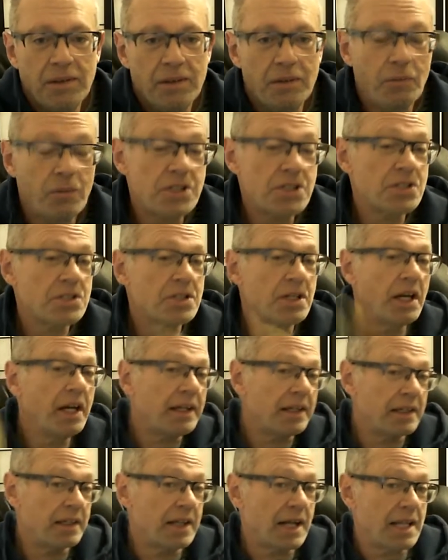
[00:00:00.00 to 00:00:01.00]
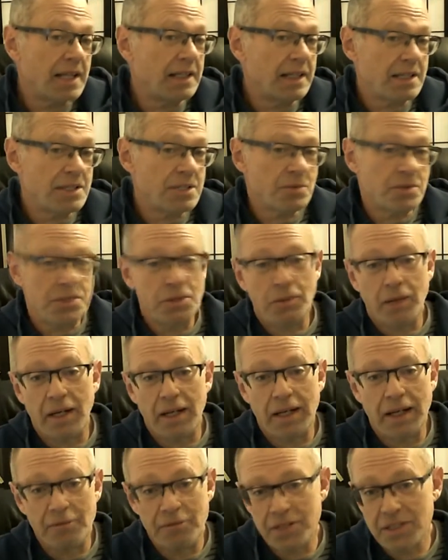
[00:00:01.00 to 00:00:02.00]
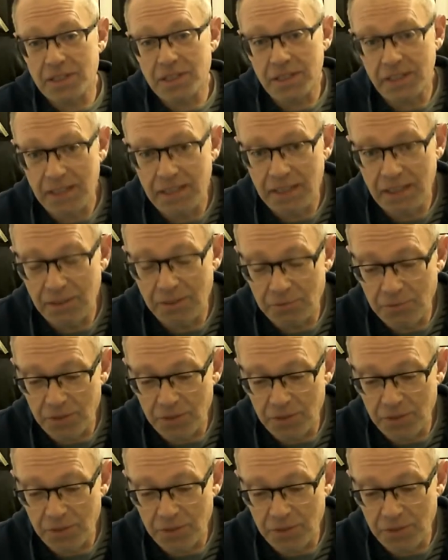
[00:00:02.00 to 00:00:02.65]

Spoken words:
which is good. That's what you want. Obviously, if